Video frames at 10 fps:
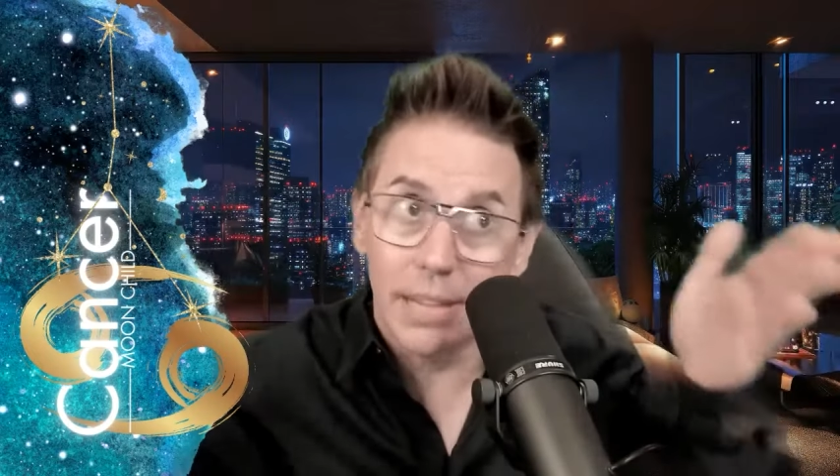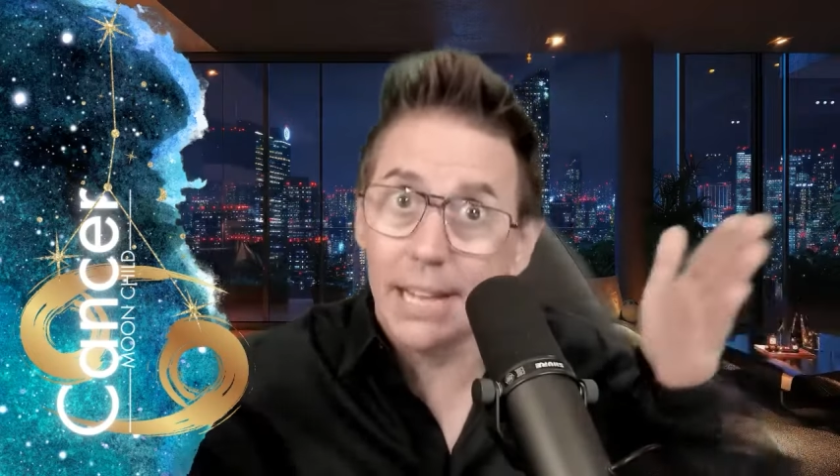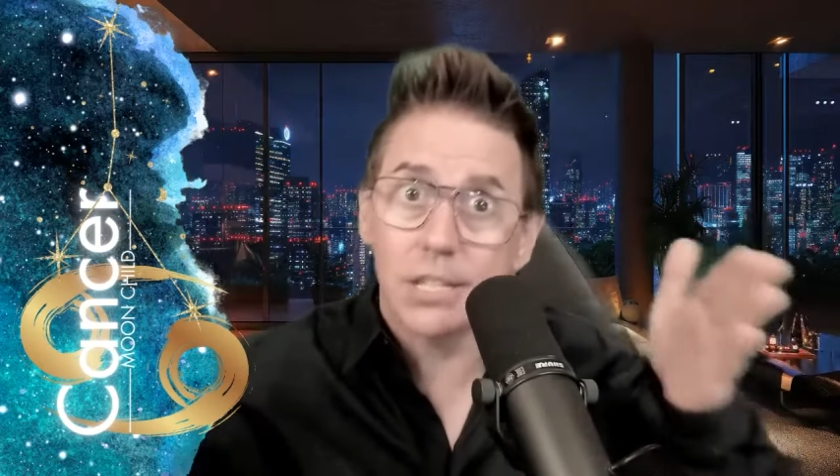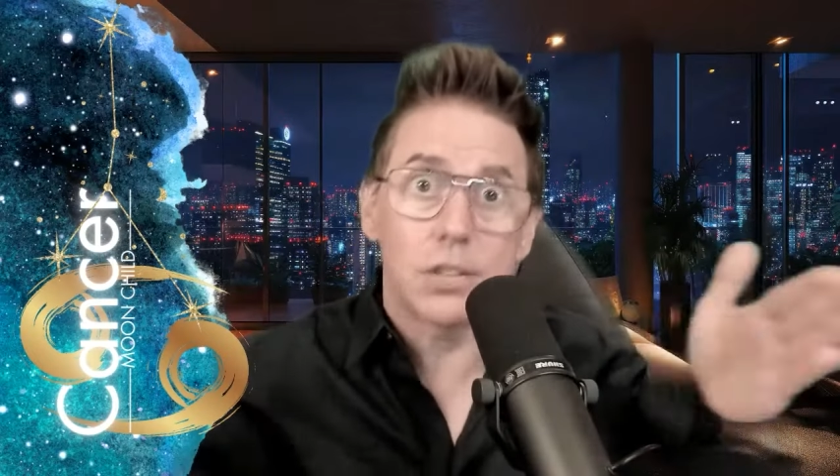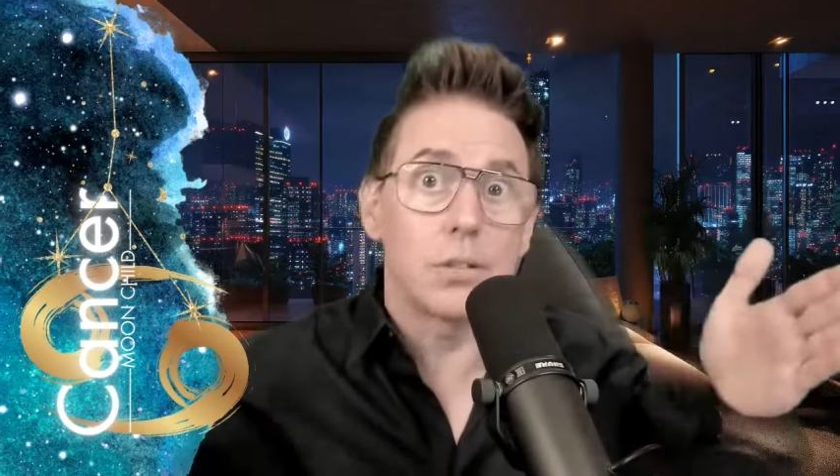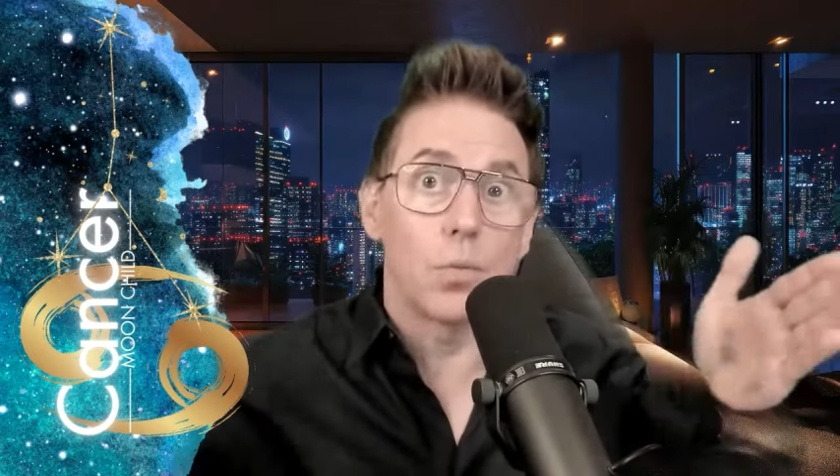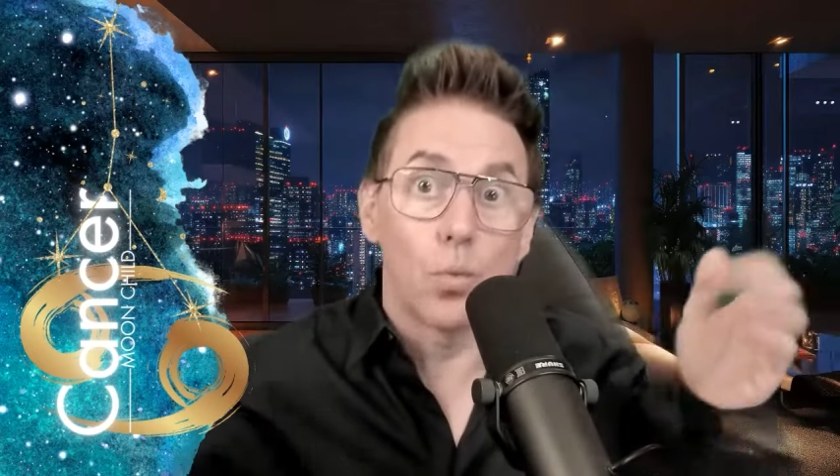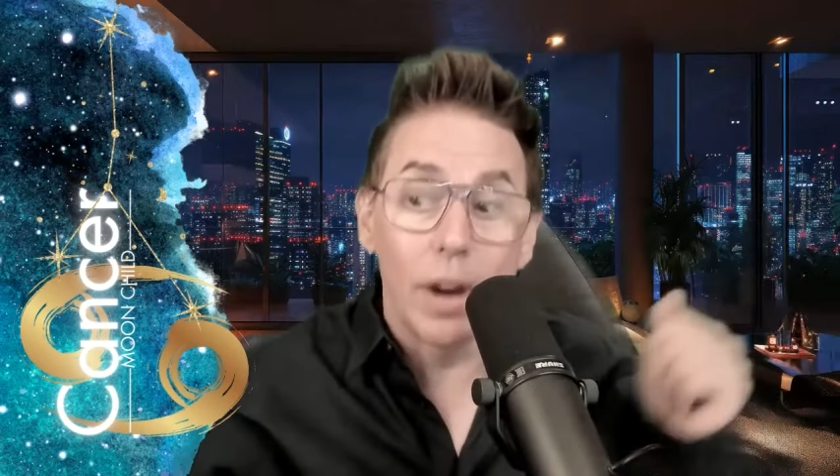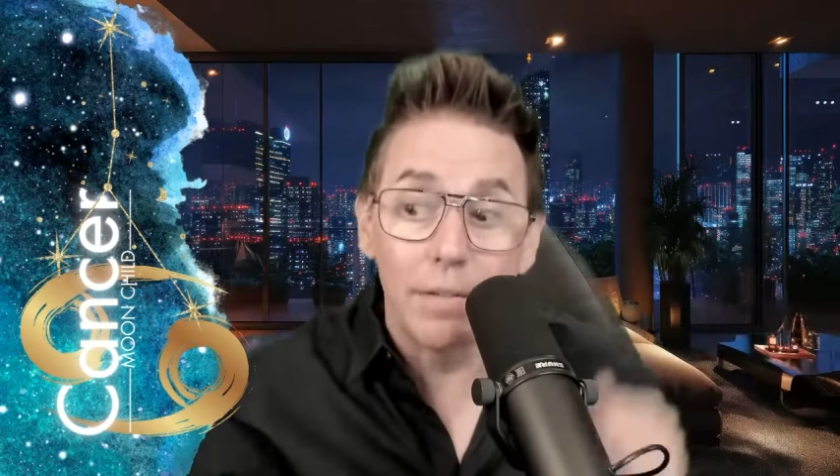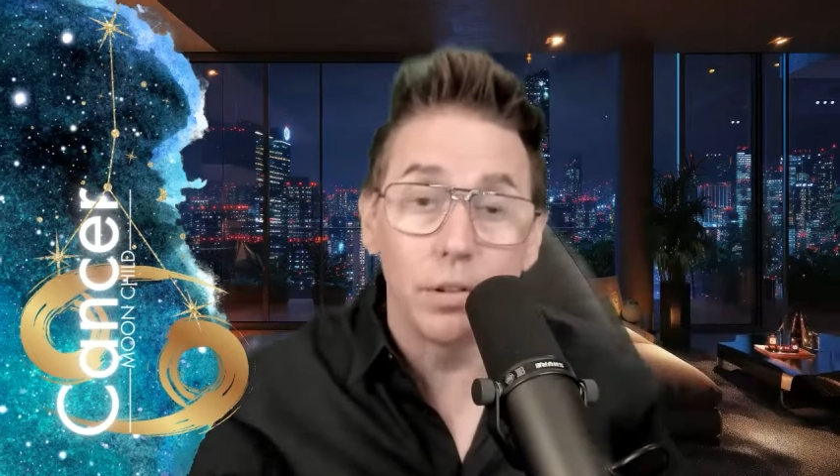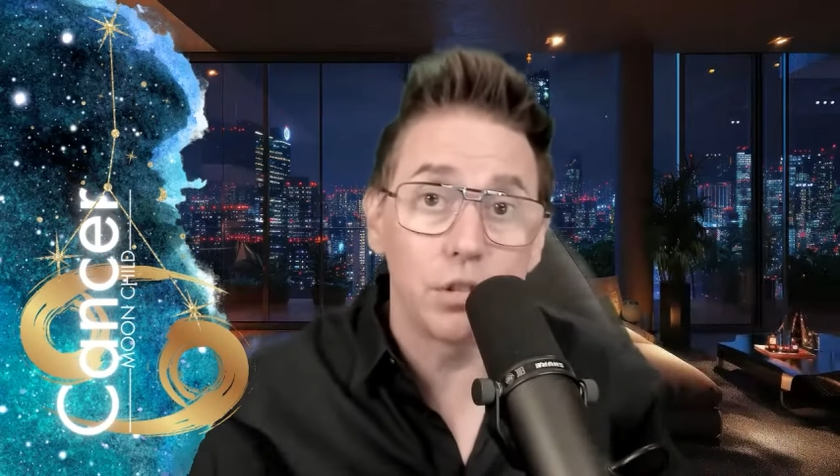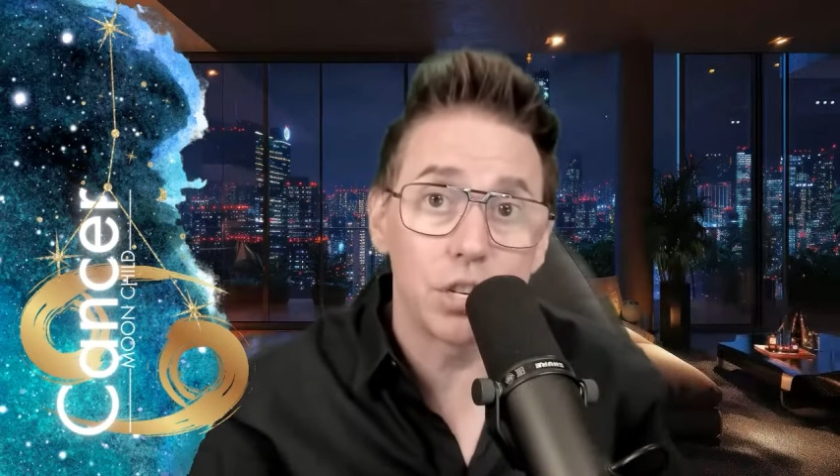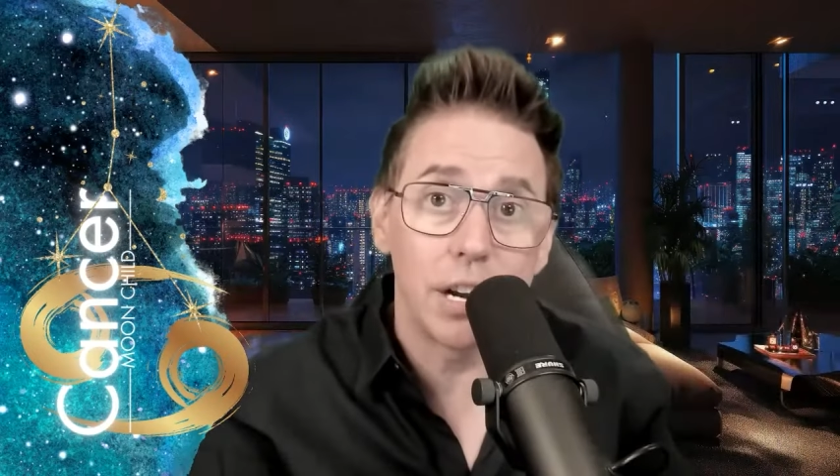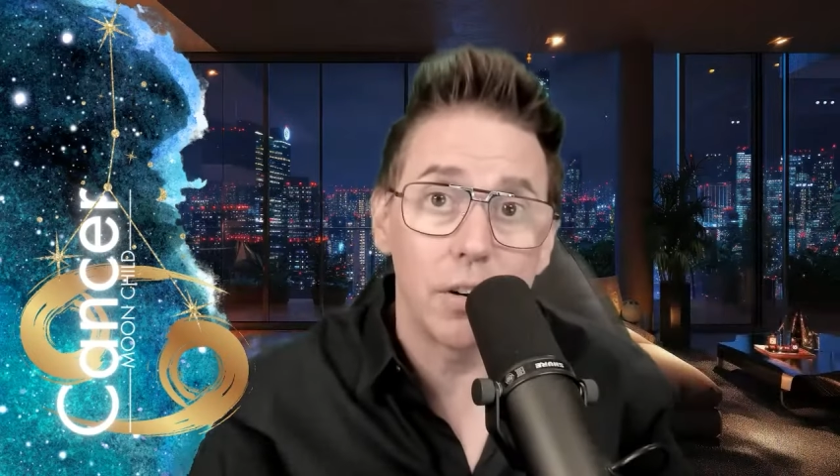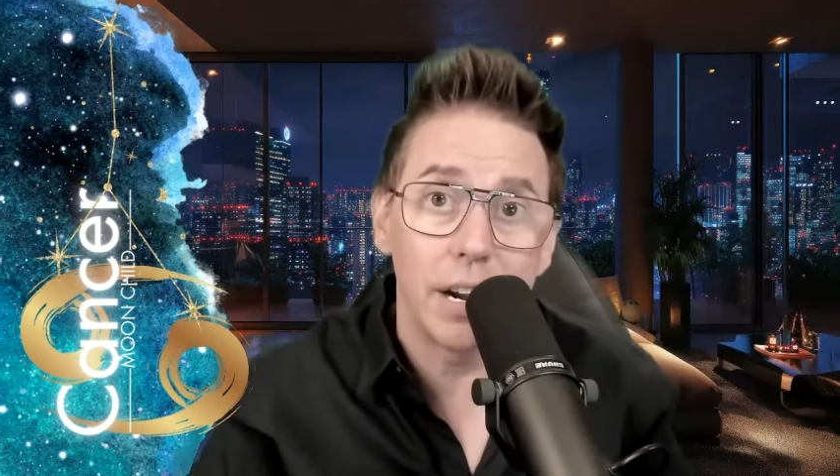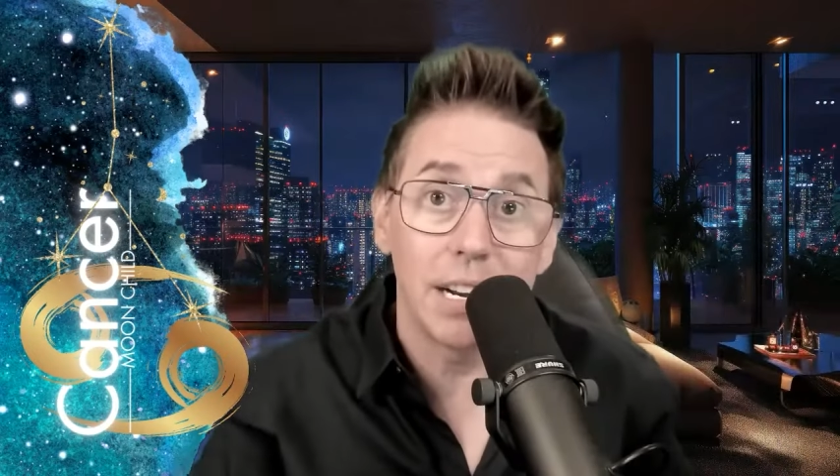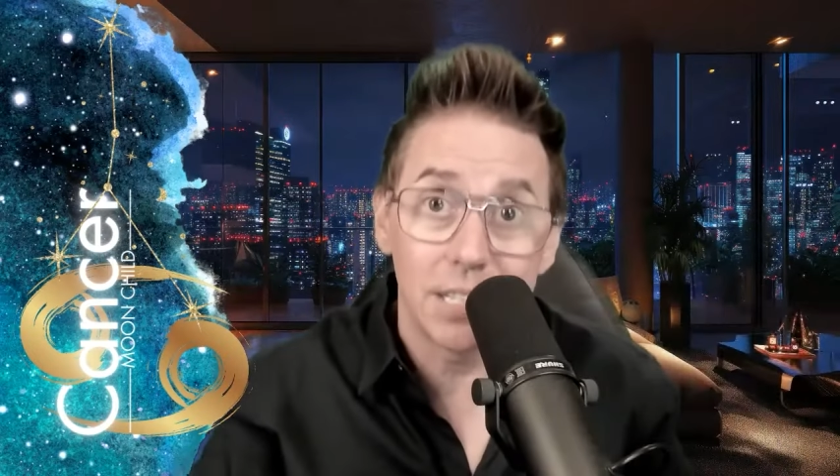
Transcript: That's revolutionary in